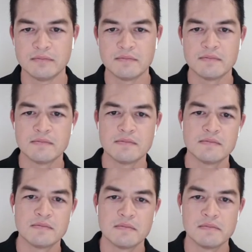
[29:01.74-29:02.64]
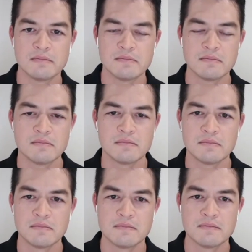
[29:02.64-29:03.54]

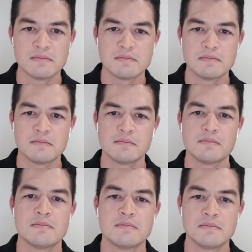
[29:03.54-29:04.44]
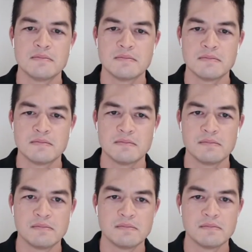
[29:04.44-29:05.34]

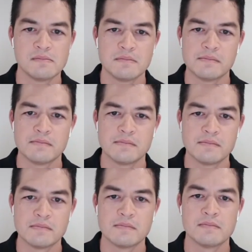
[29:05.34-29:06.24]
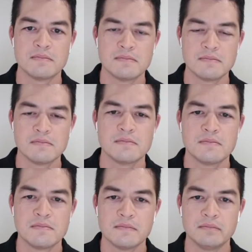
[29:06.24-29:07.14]

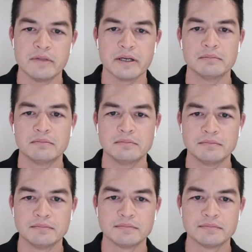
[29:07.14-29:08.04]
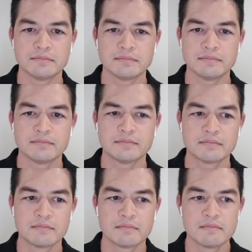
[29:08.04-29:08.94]
[no speech]